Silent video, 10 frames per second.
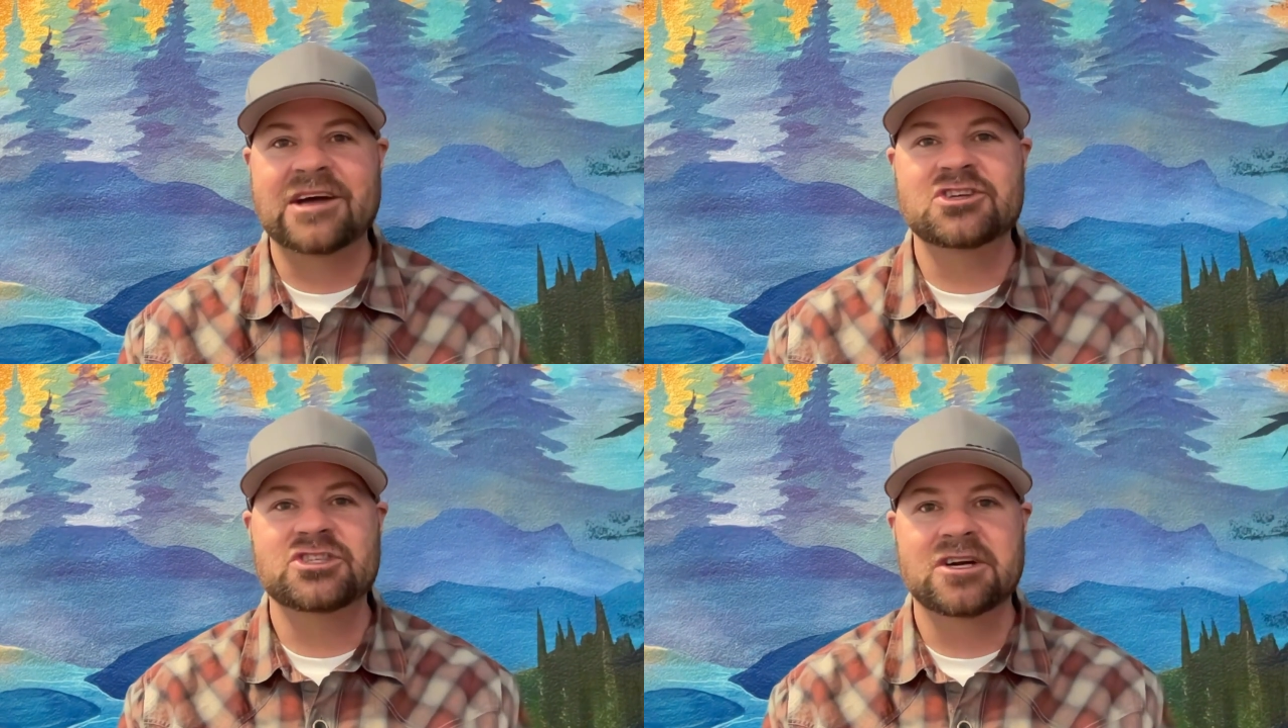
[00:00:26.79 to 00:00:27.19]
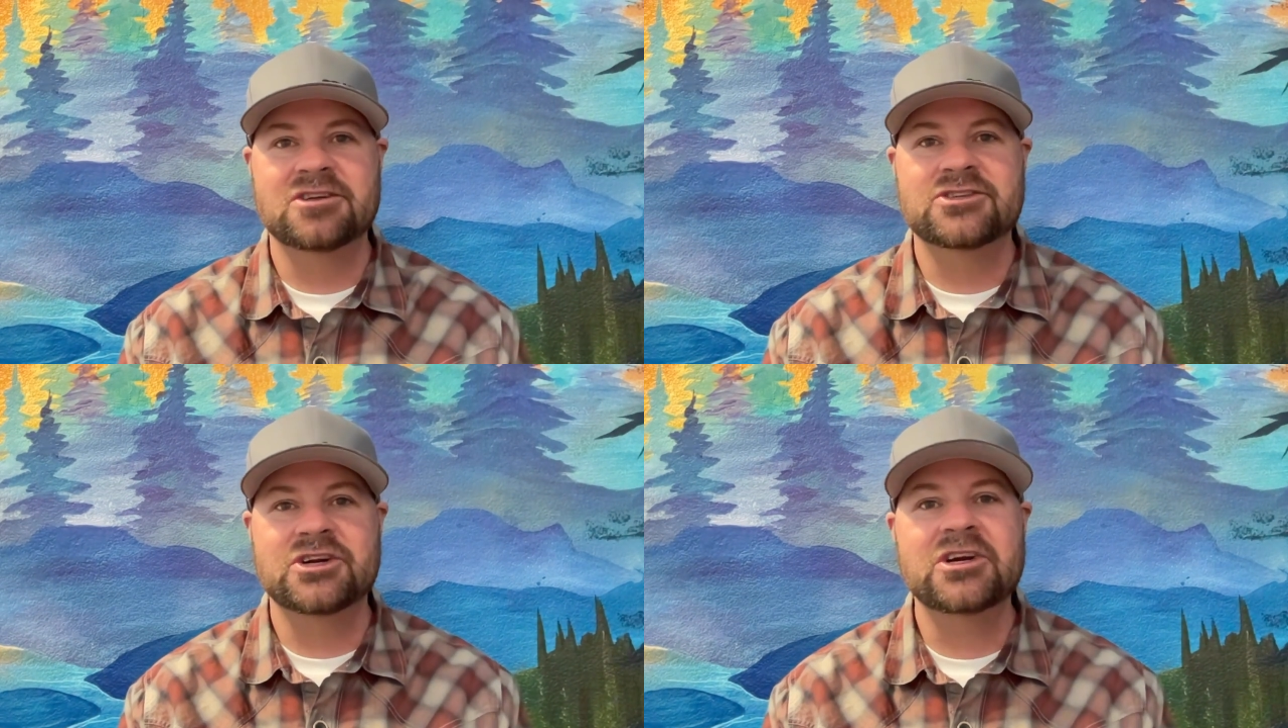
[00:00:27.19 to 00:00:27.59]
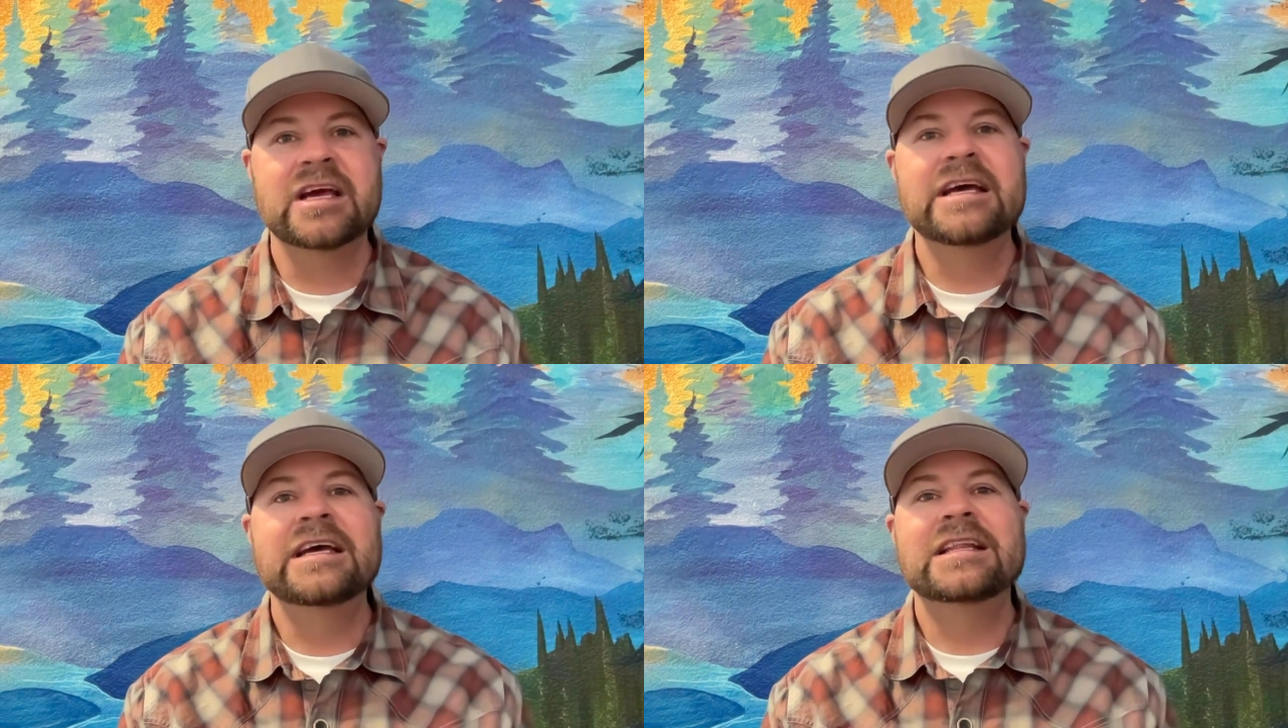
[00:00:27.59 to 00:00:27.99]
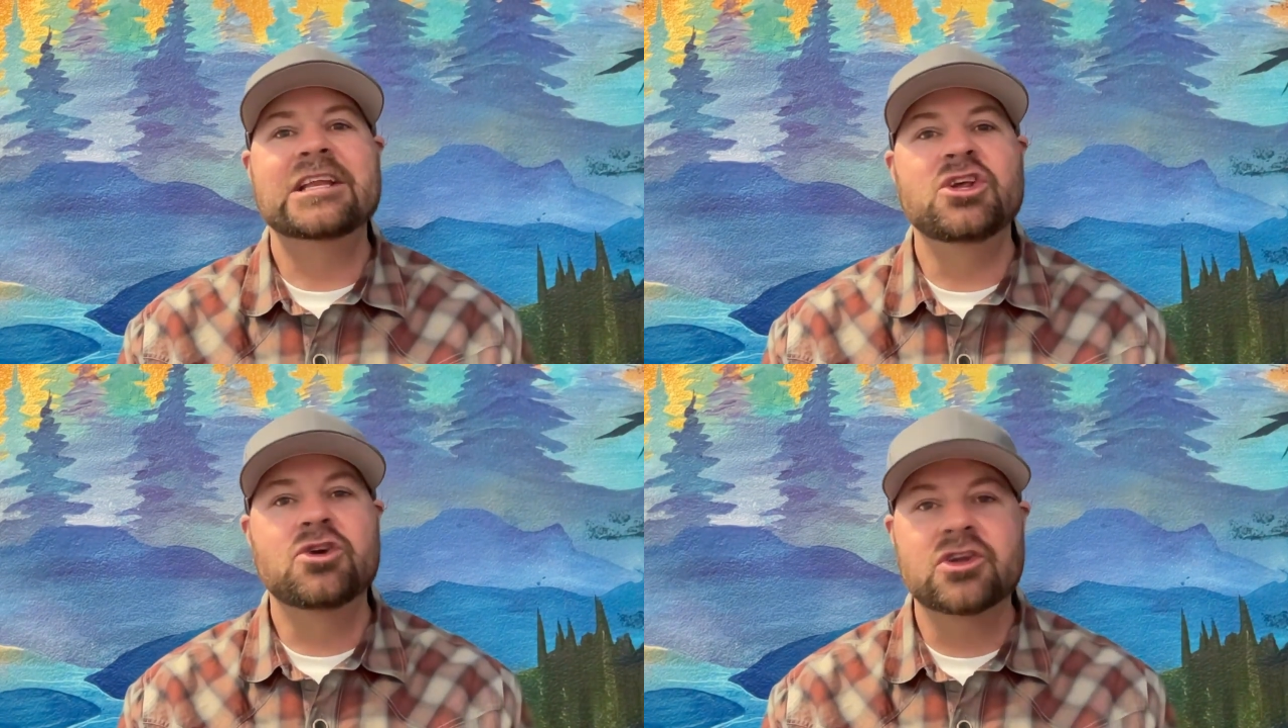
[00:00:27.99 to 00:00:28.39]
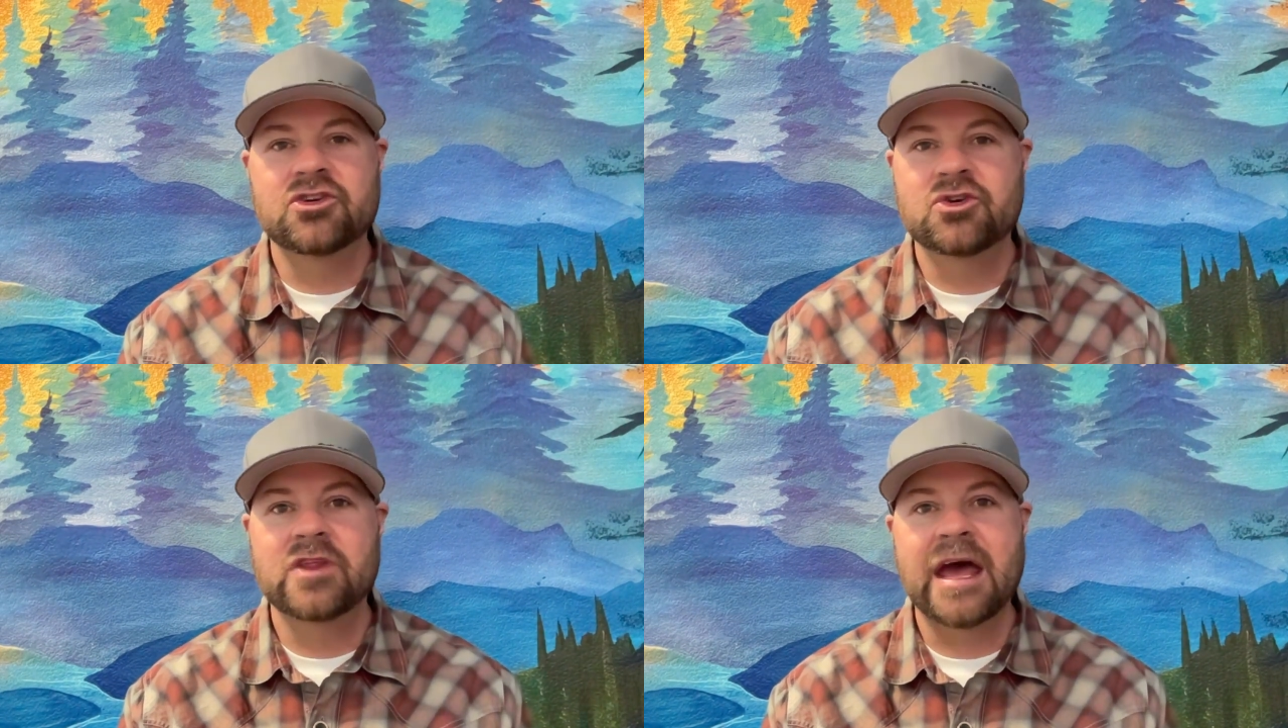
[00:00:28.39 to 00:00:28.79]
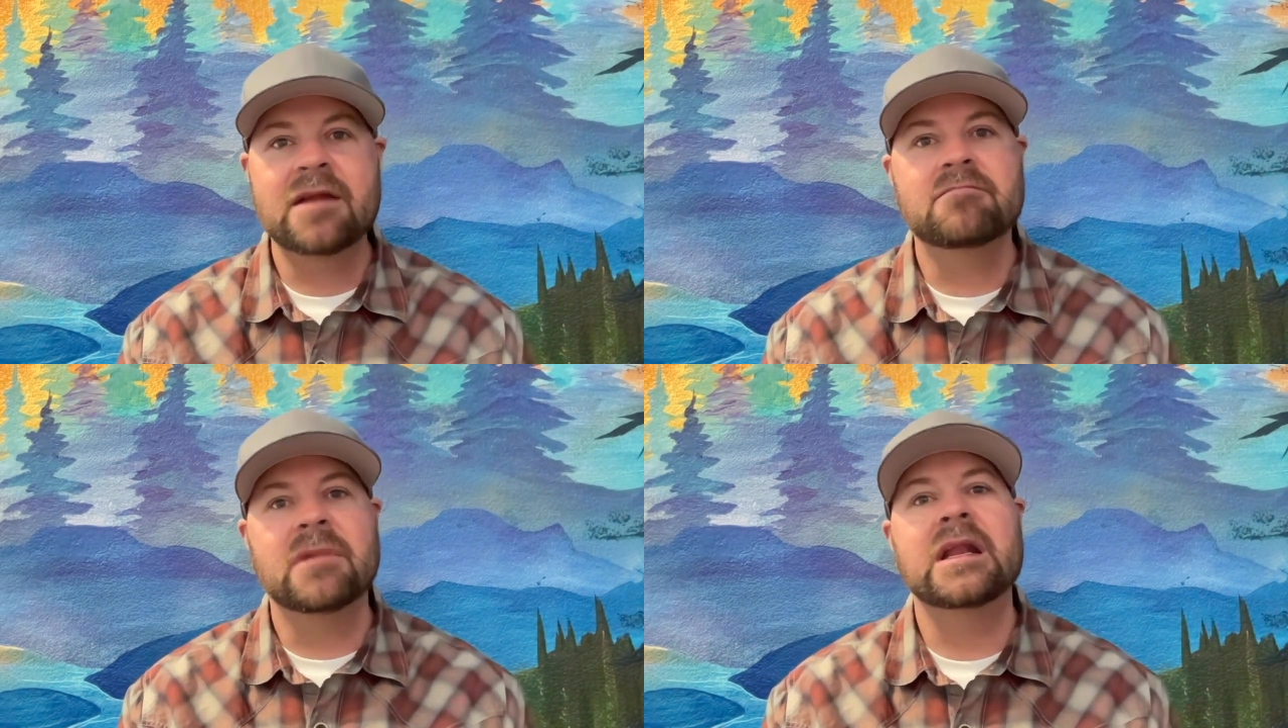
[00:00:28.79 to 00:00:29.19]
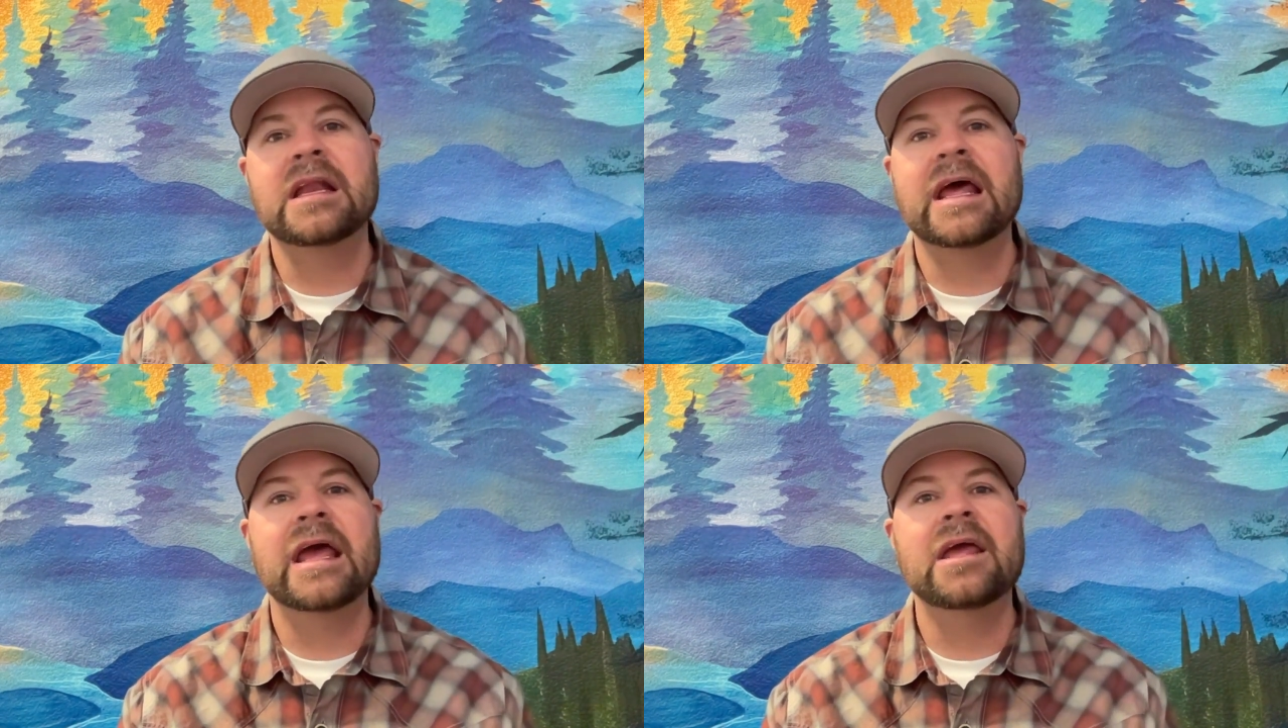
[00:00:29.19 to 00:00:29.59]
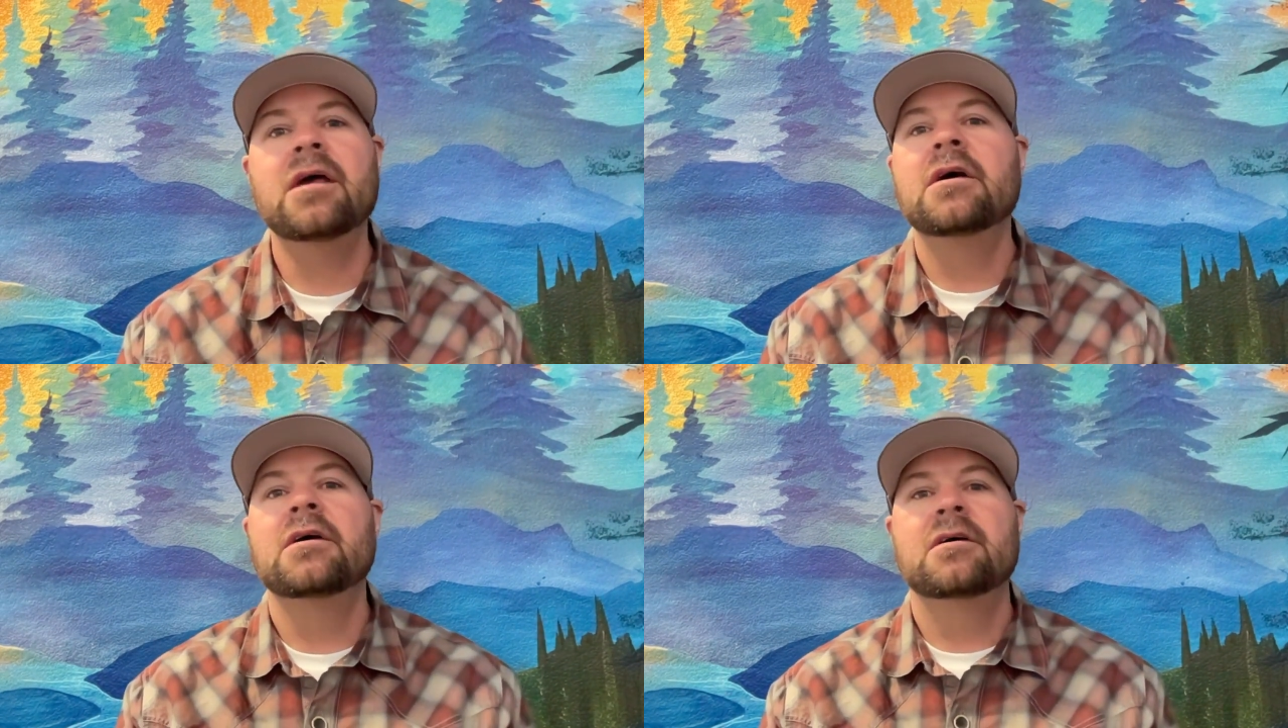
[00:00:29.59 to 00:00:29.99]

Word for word: out and sharing dessert, then you can do that Monday,